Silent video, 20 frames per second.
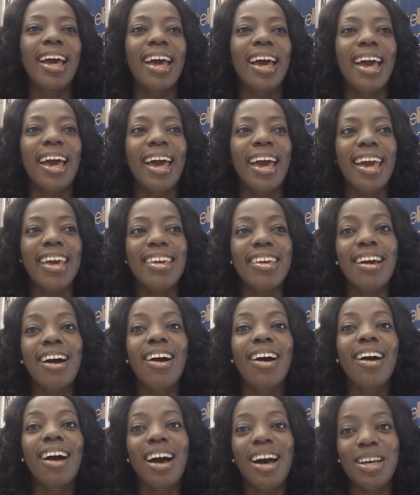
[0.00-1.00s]
her
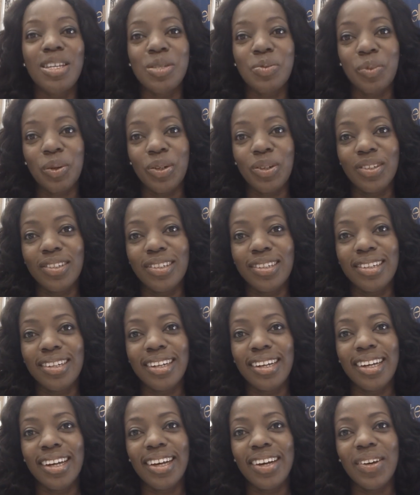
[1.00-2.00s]
young husband.
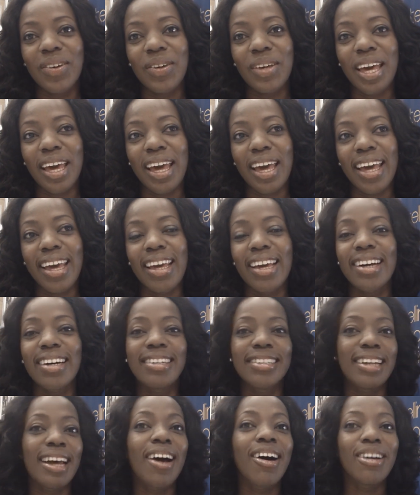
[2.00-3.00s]
Okay,
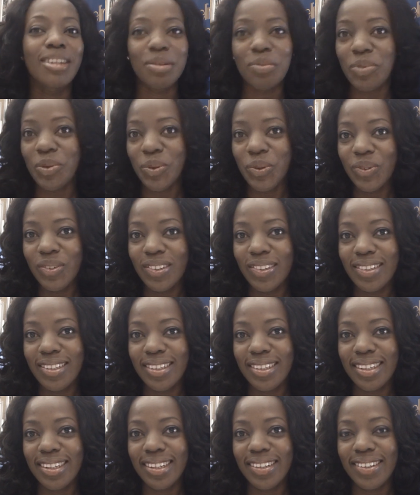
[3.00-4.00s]
on a
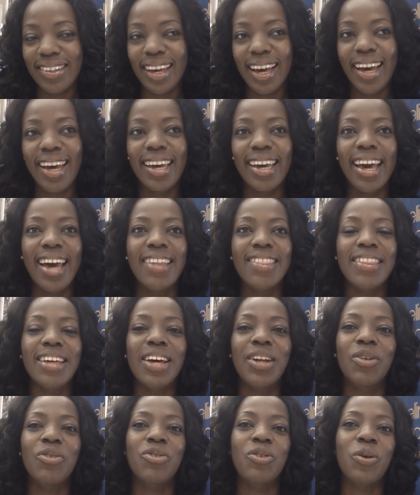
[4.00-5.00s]
honeymoon. Okay, and
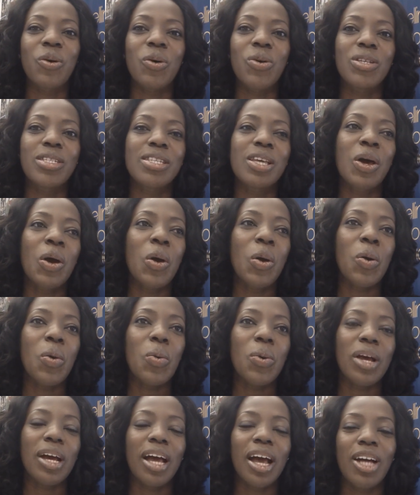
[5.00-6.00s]
then of course
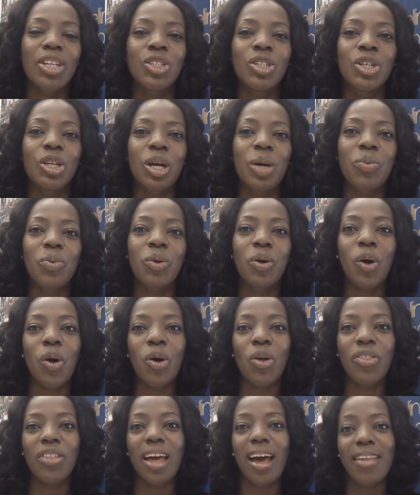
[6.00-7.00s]
we're catching up with
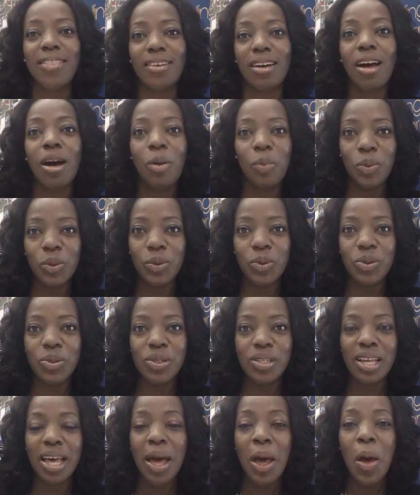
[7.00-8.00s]
all the other
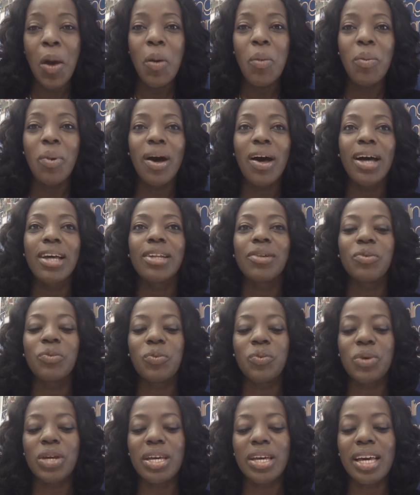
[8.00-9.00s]
couples. Yeah. But
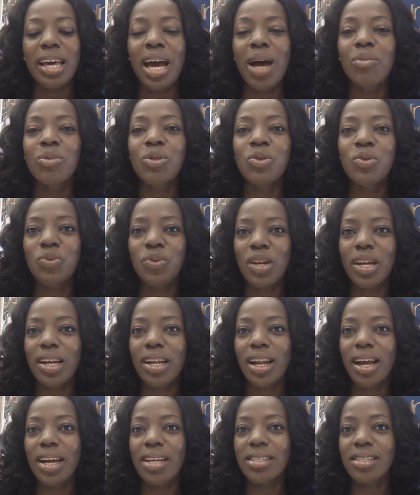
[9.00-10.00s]
we come to
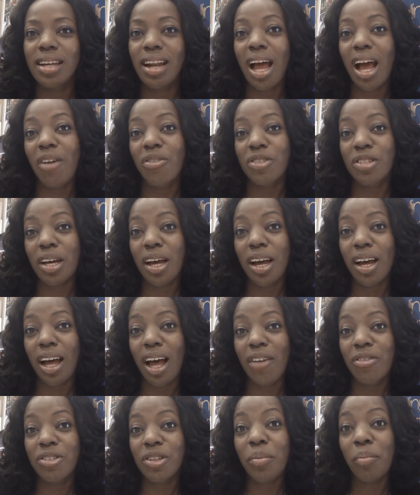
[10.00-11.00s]
realize that
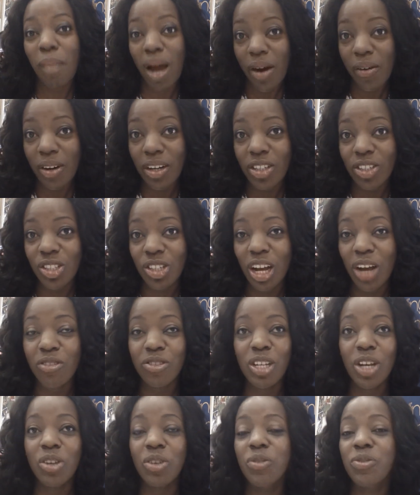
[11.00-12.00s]
after marriage,
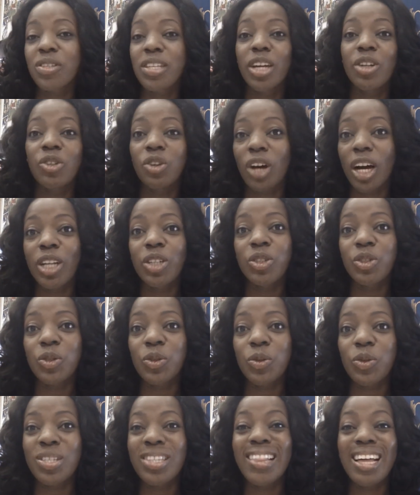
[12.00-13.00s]
after you've said your I
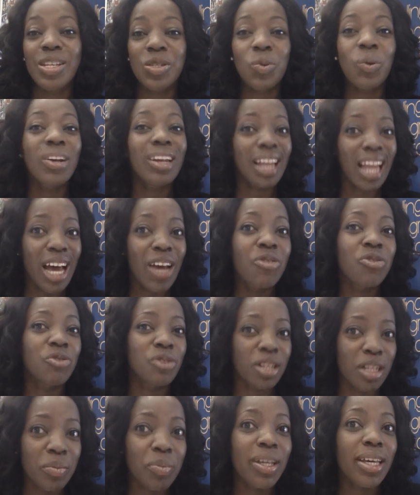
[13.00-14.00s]
do's, that's when life
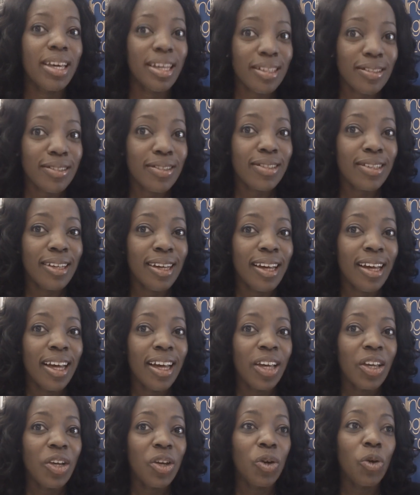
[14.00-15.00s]
really begins.
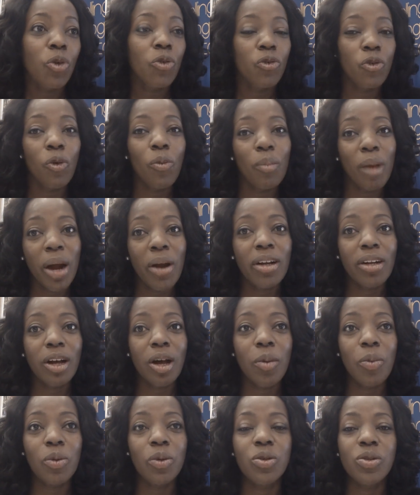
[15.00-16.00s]
Yes. You know, for married
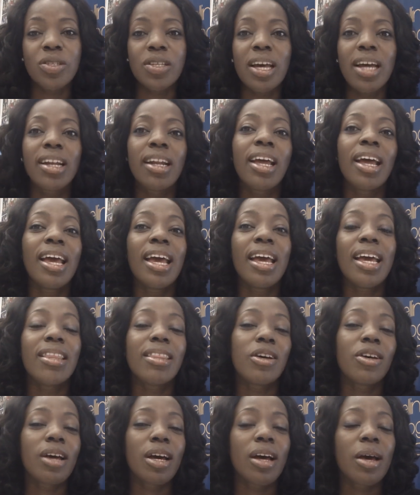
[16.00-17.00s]
couples. And
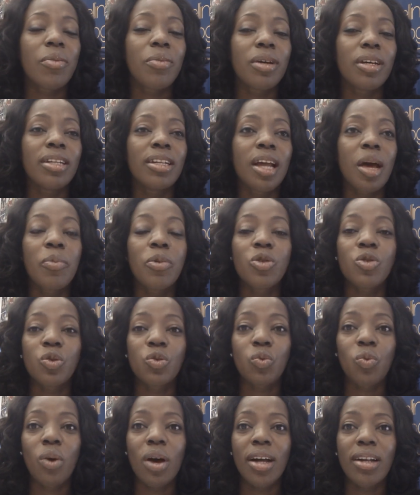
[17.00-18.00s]
in
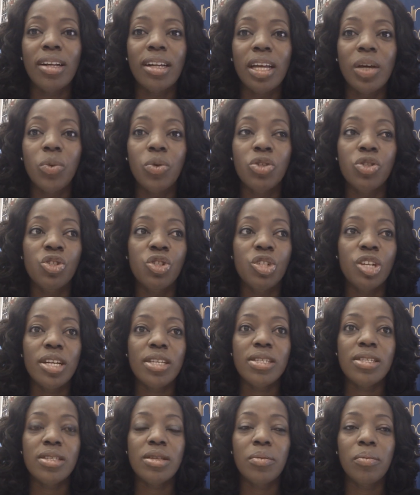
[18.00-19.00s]
episode 1, it was
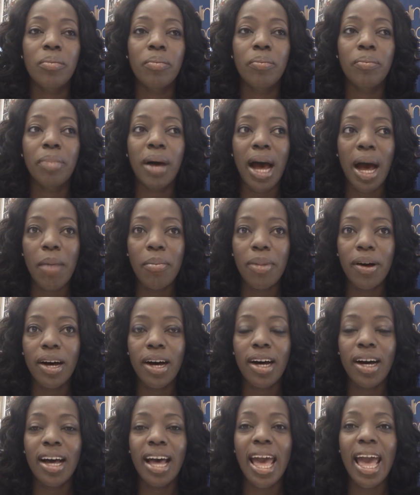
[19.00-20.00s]
just
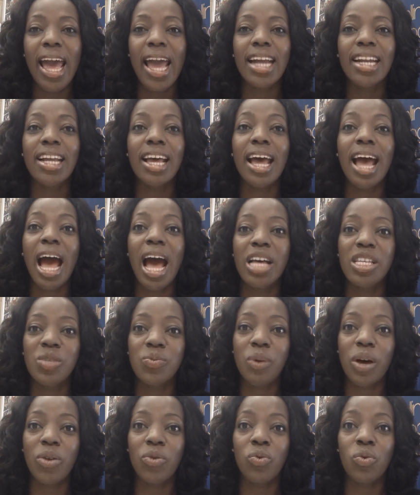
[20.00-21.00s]
Baba and her
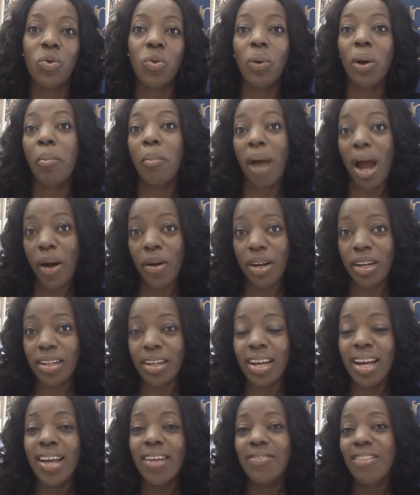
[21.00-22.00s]
husband who were married.
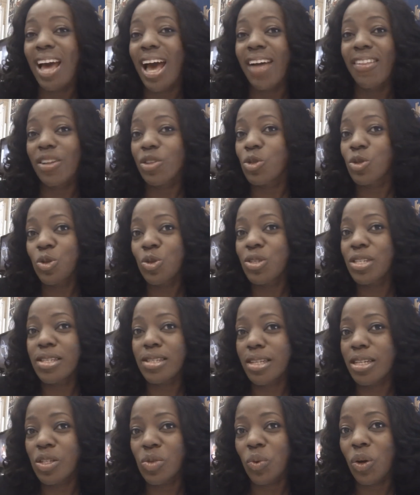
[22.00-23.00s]
Yes. The other 2
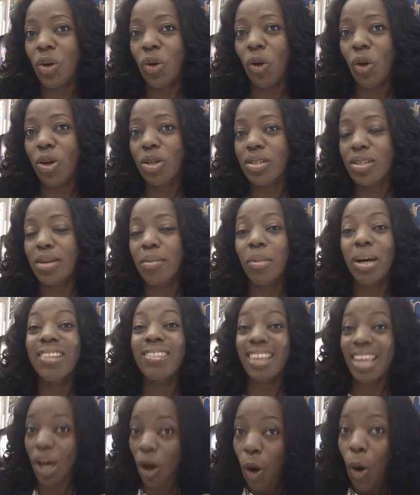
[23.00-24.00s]
sisters were not,
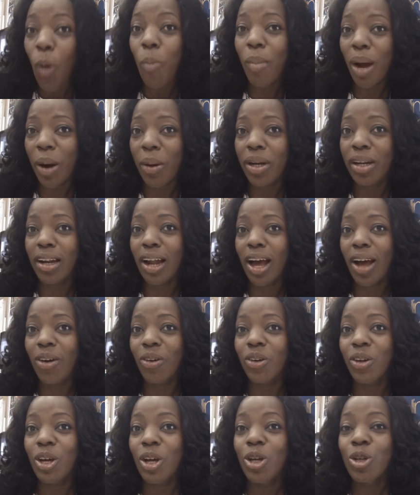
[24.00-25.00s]
but they are all married
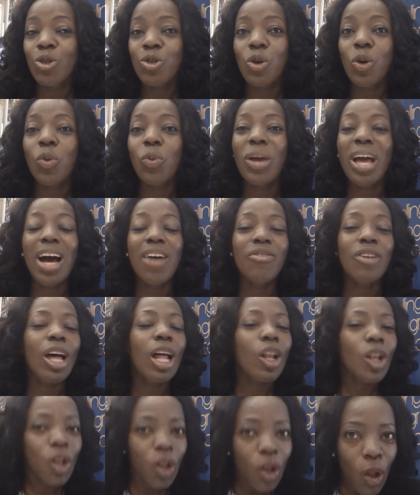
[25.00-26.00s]
now. Yeah. So we have
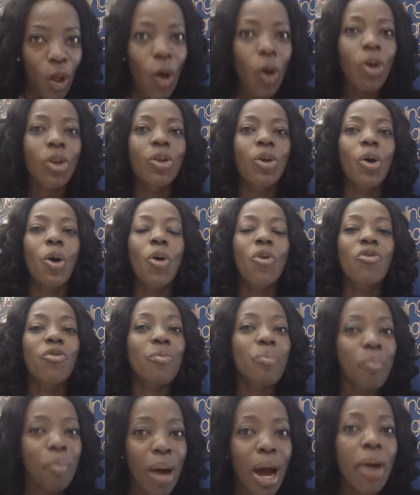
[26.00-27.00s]
a lot of
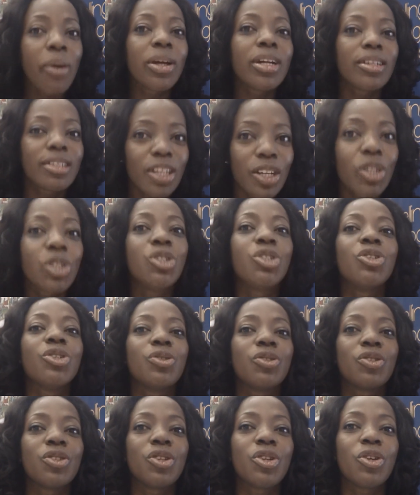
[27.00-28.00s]
married
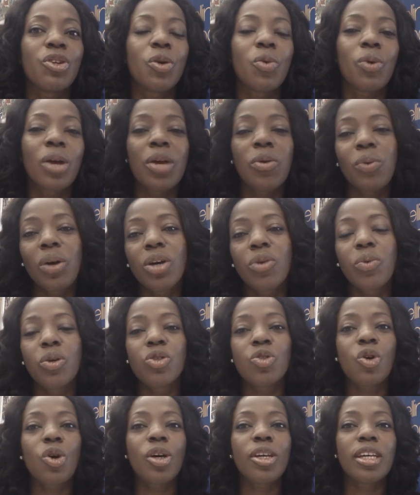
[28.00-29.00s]
issues. You know,
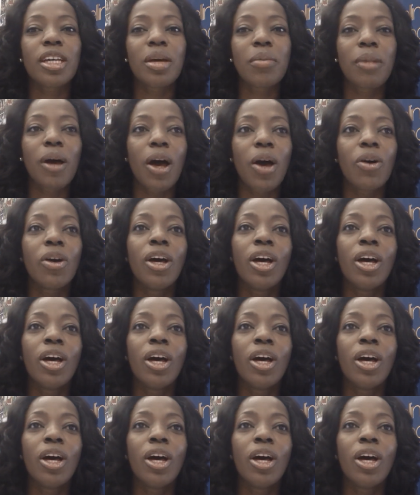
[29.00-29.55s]
we're talking about